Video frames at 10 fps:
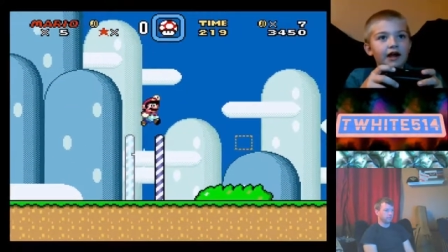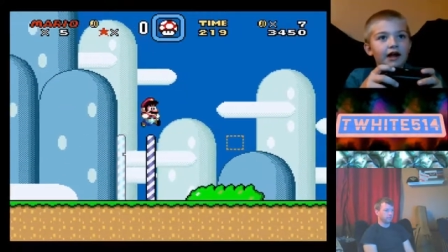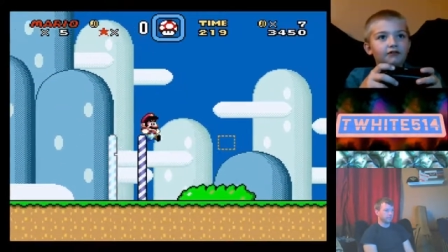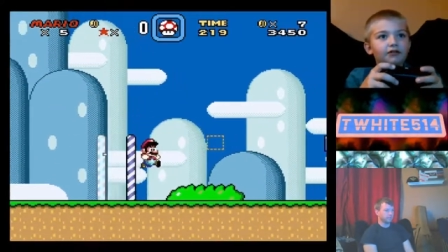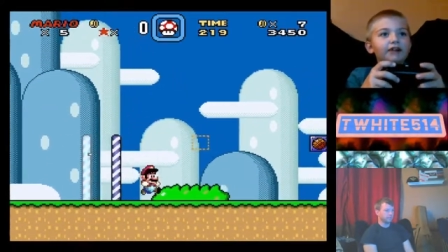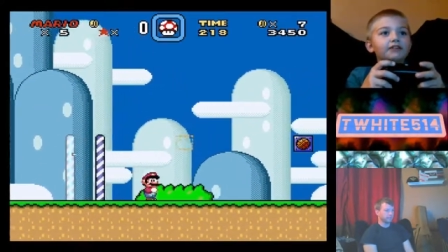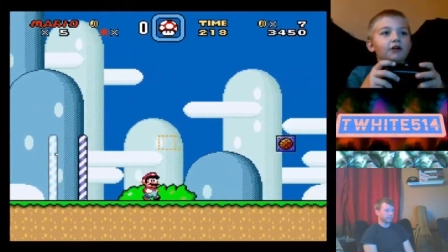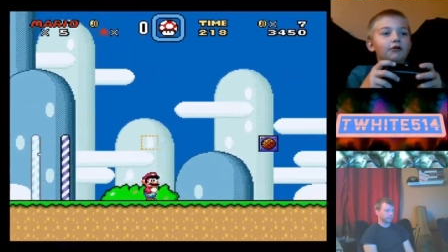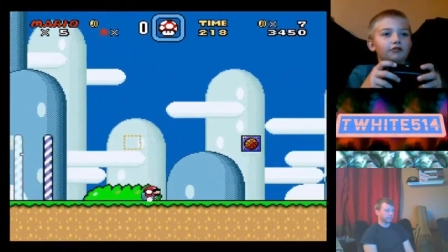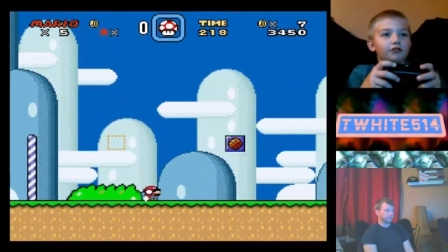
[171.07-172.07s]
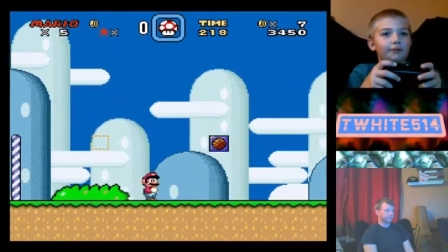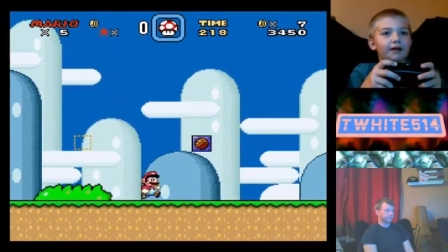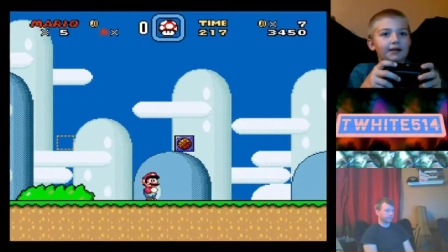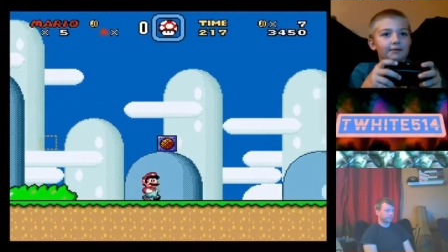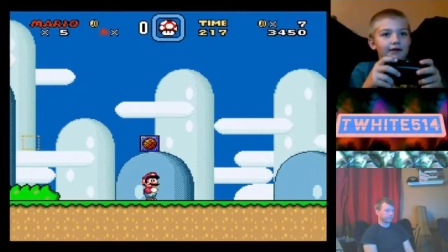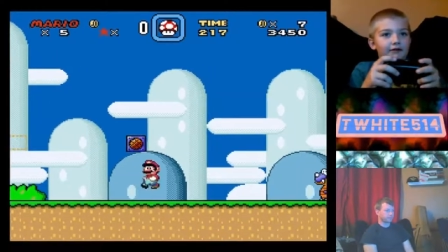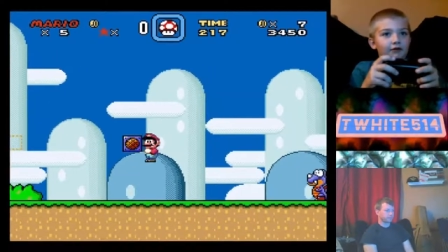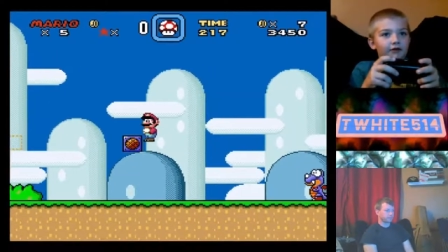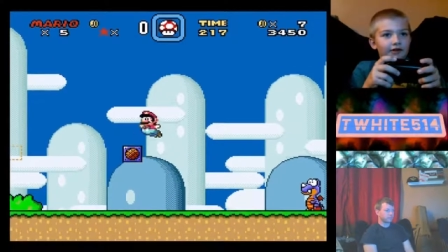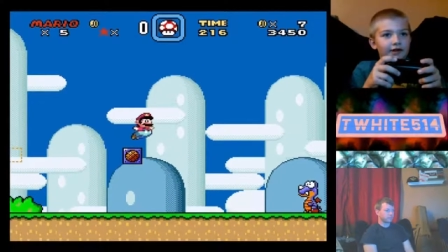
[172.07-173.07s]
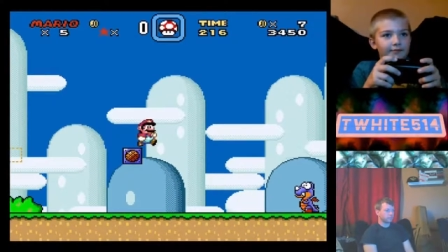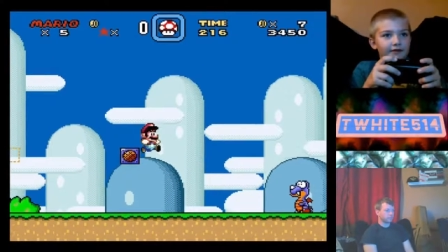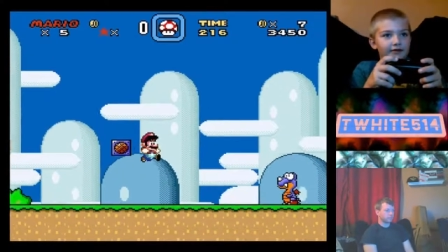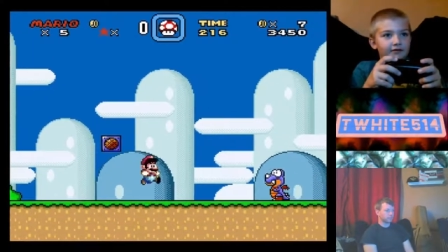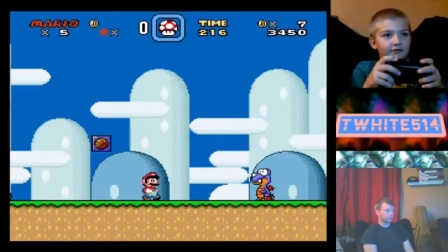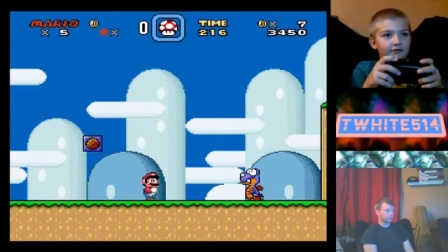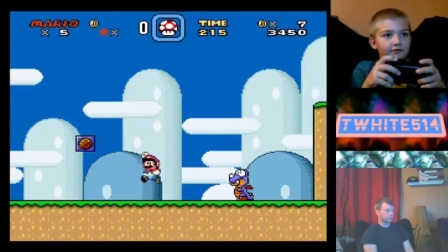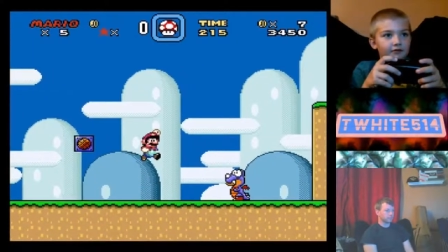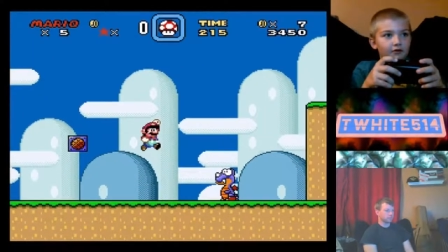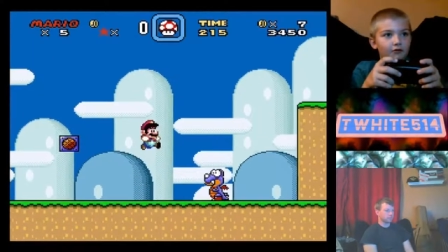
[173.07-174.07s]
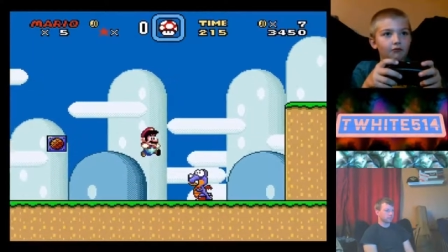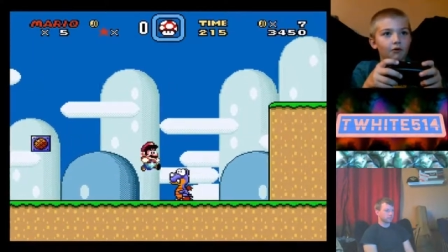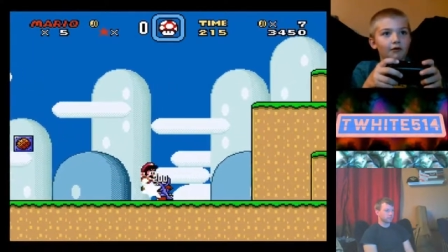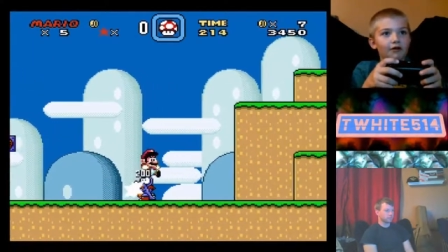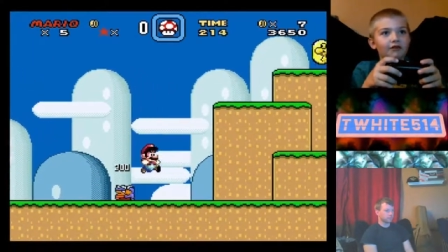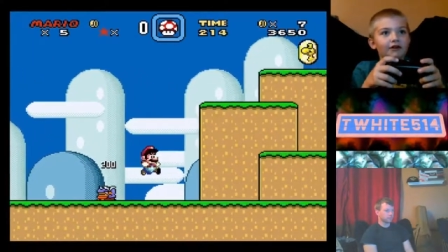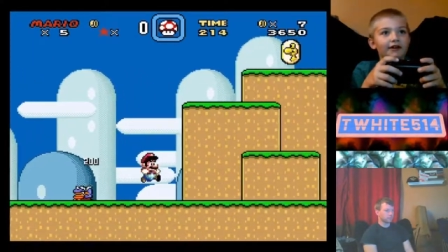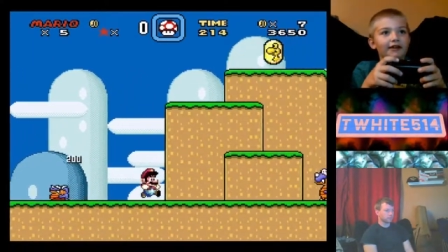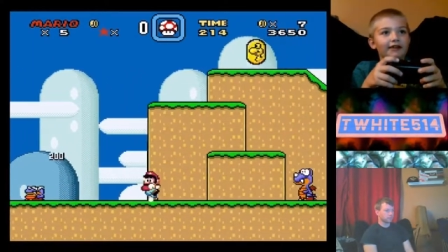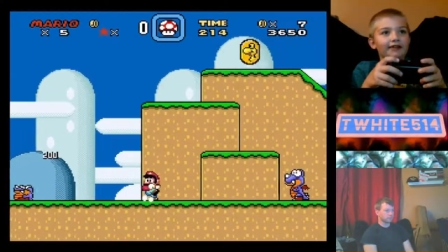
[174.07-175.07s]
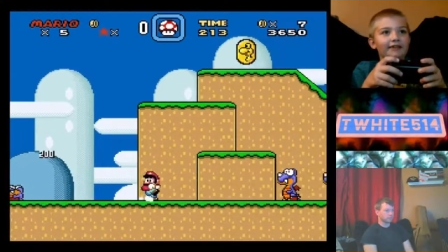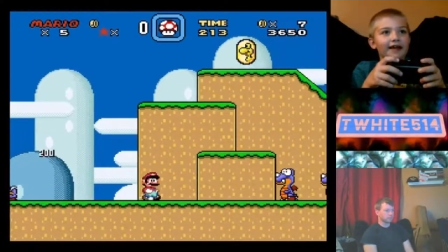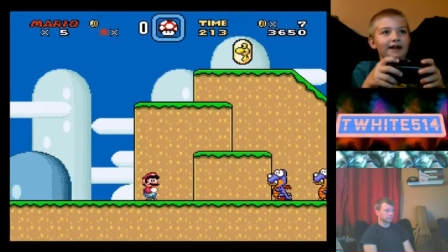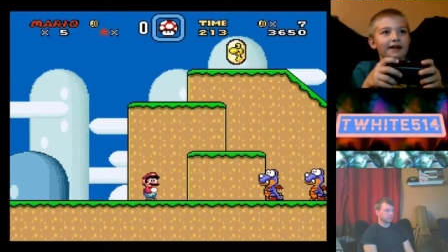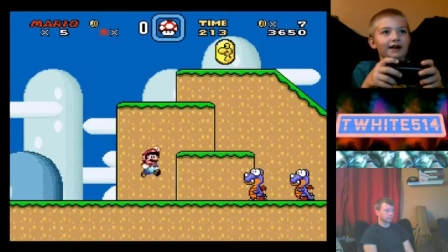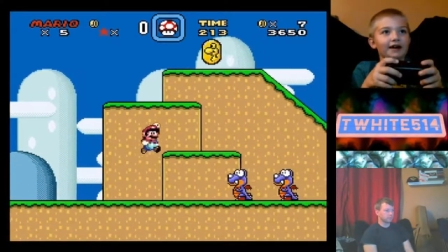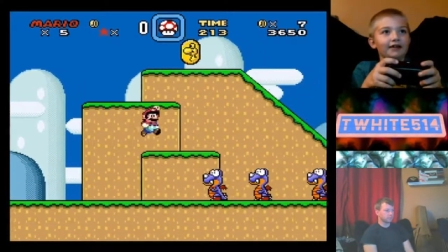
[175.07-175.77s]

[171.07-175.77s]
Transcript: I tried to go into the pipe, but it wouldn't let me. Whoa! I thought I hit that guy.